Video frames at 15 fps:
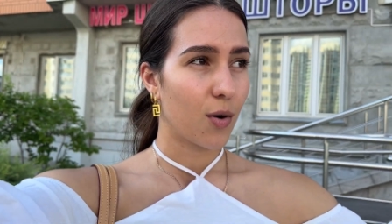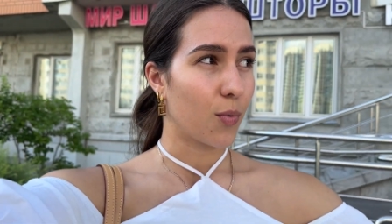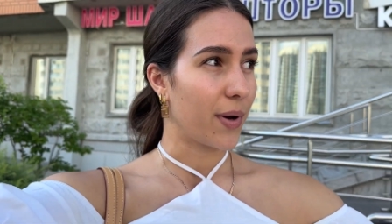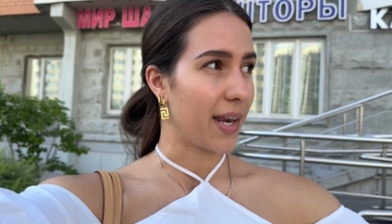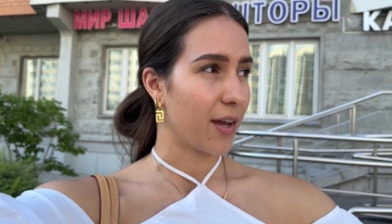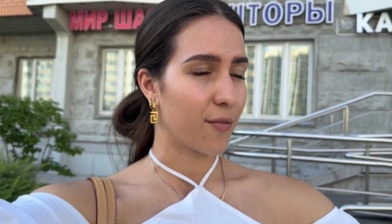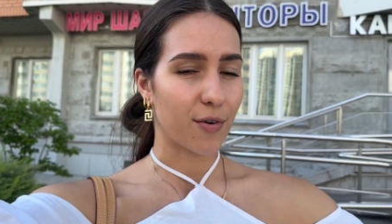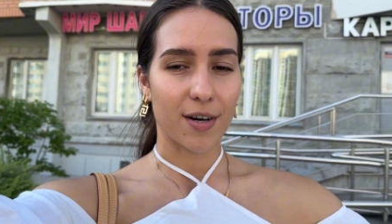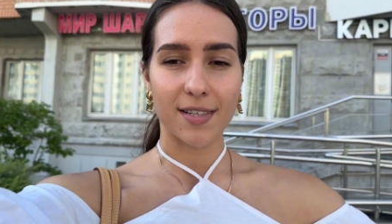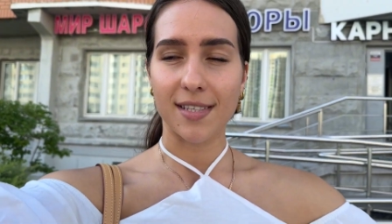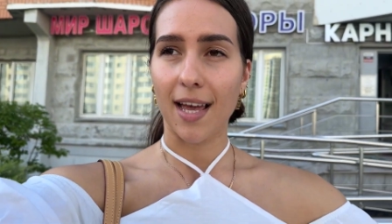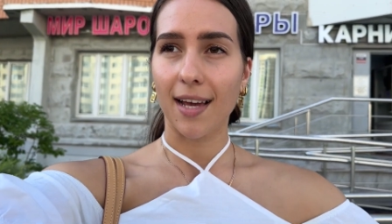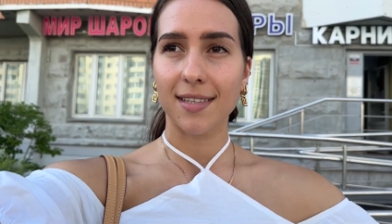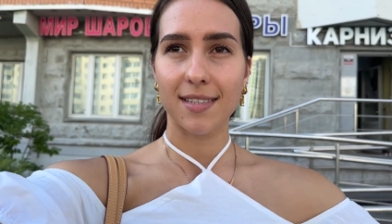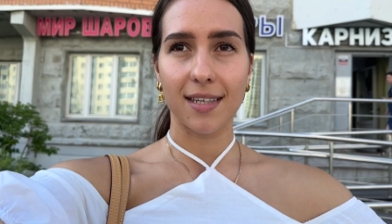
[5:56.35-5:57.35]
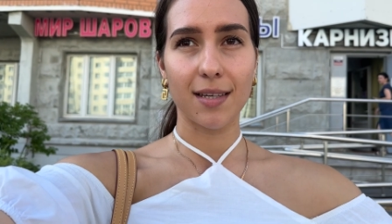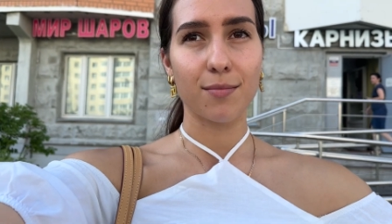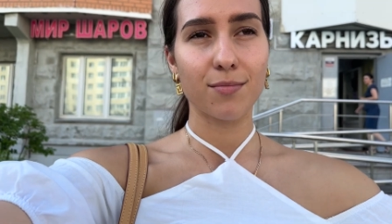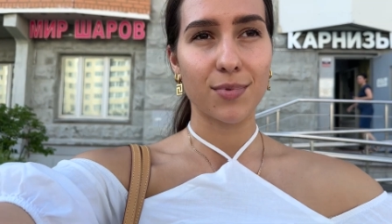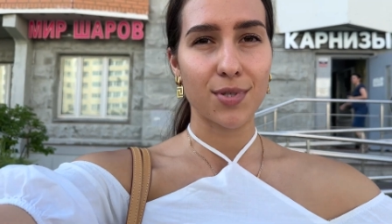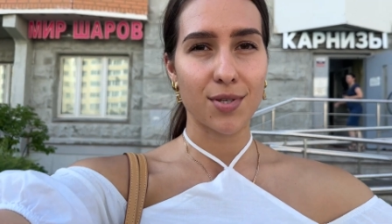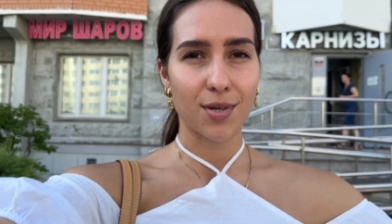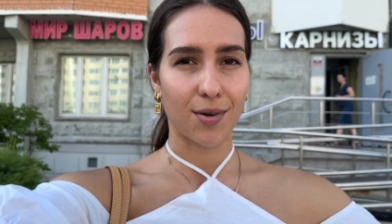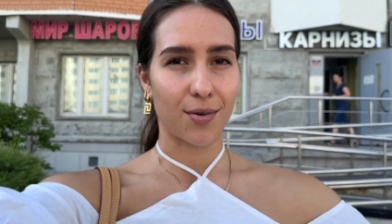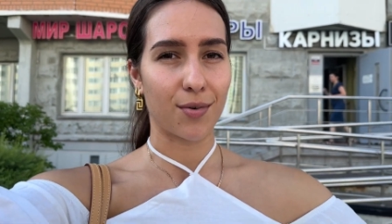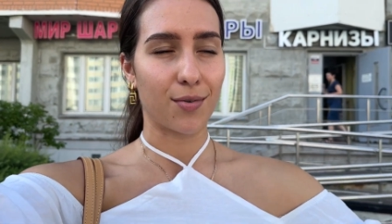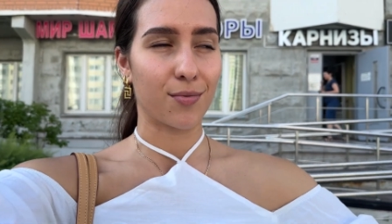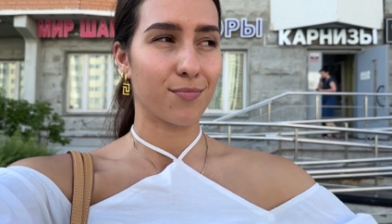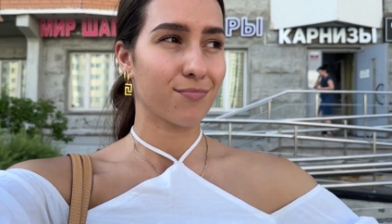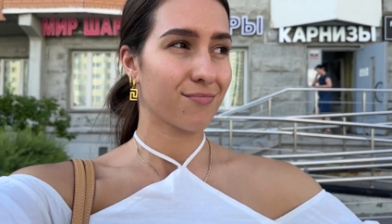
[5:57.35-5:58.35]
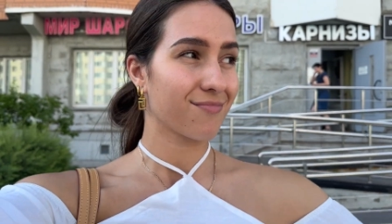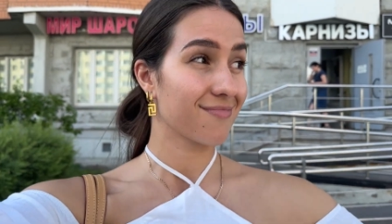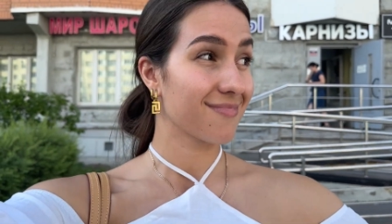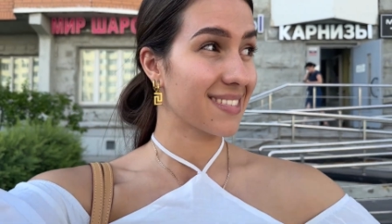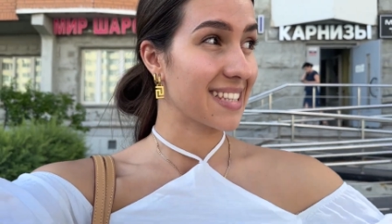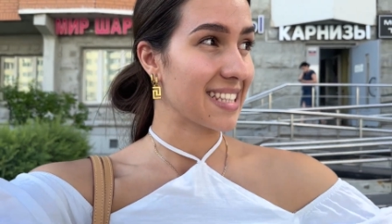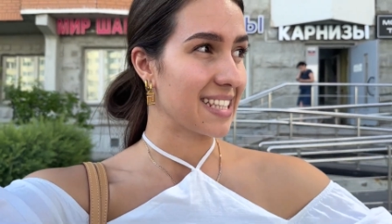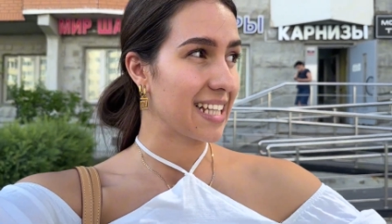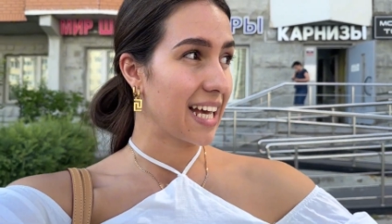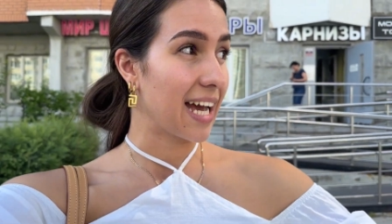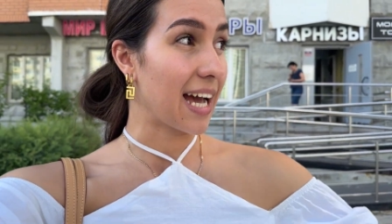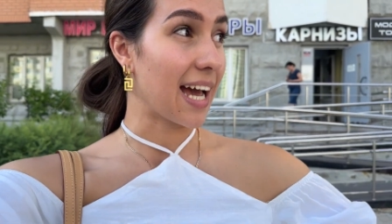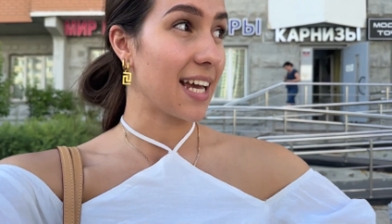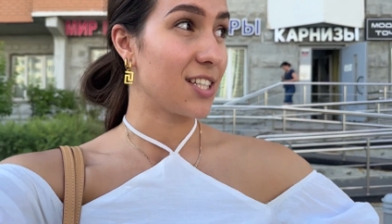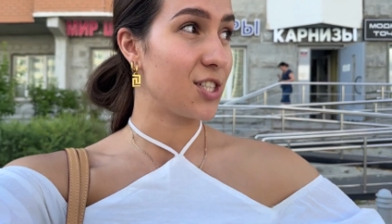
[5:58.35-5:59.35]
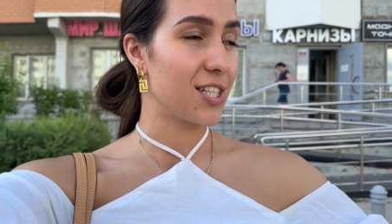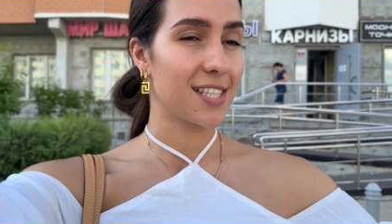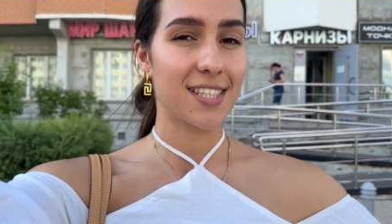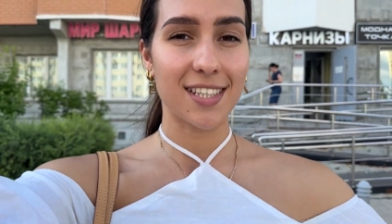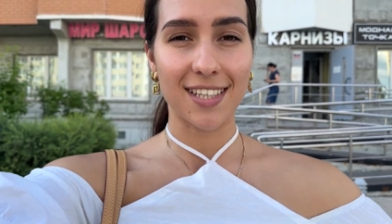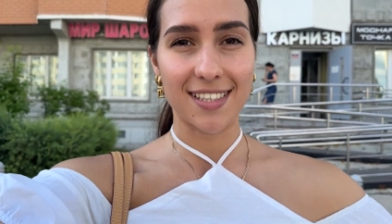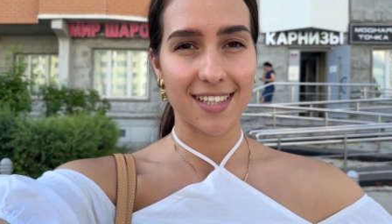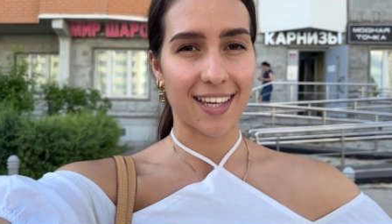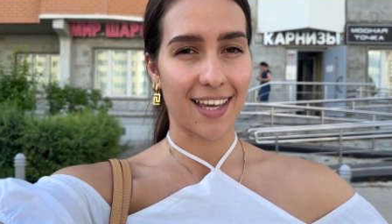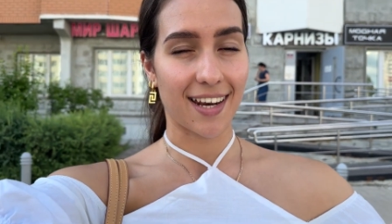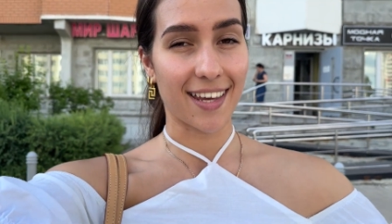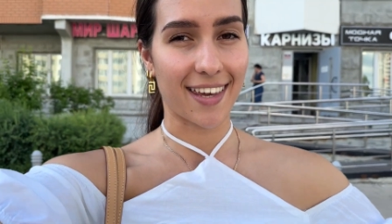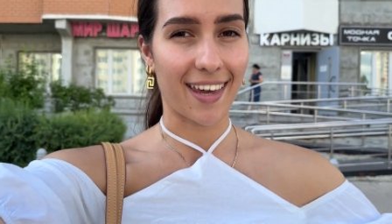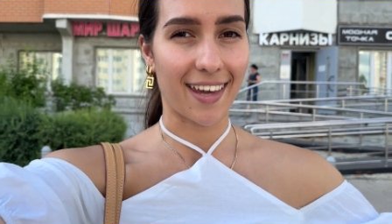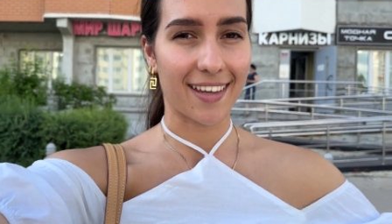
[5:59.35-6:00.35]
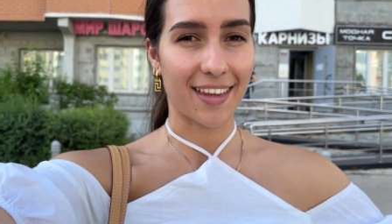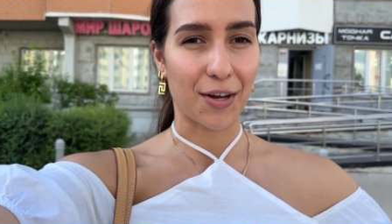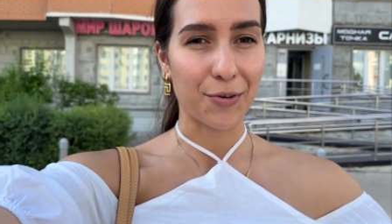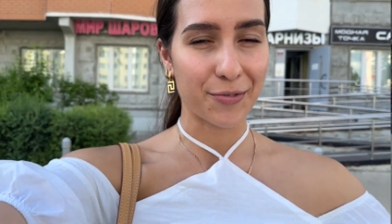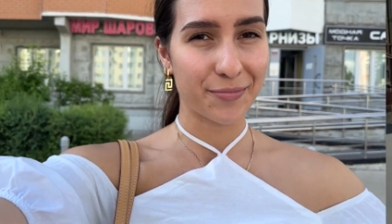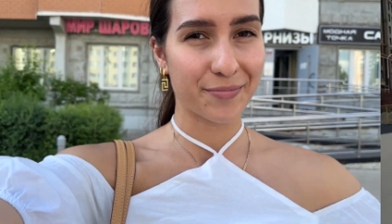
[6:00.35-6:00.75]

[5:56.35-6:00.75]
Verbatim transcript: waiting for a taxi so I just need to get a cake now.